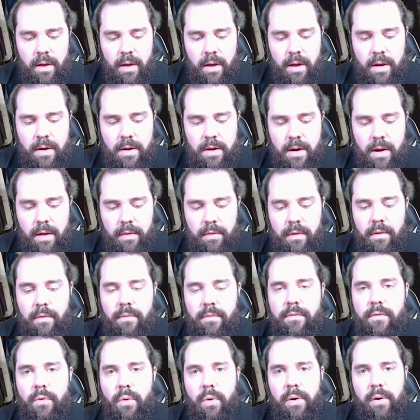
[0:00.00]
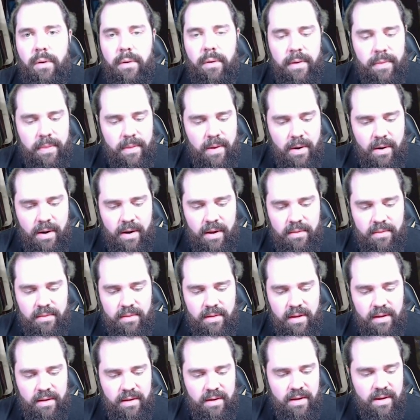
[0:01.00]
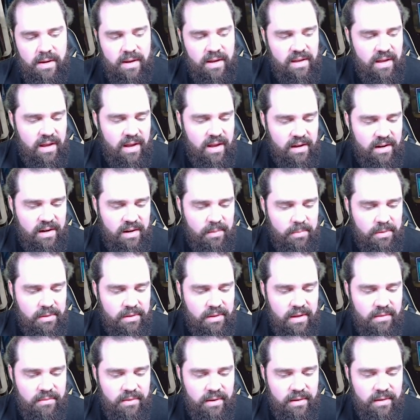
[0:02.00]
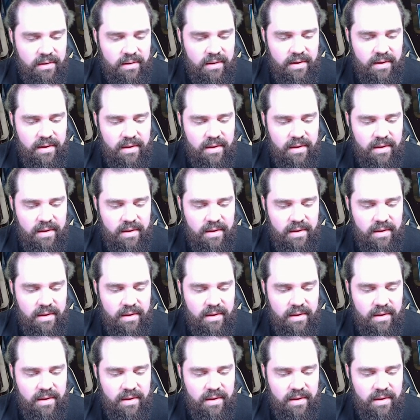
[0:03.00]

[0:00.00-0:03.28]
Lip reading: another foil in there, I think. I cannot believe it.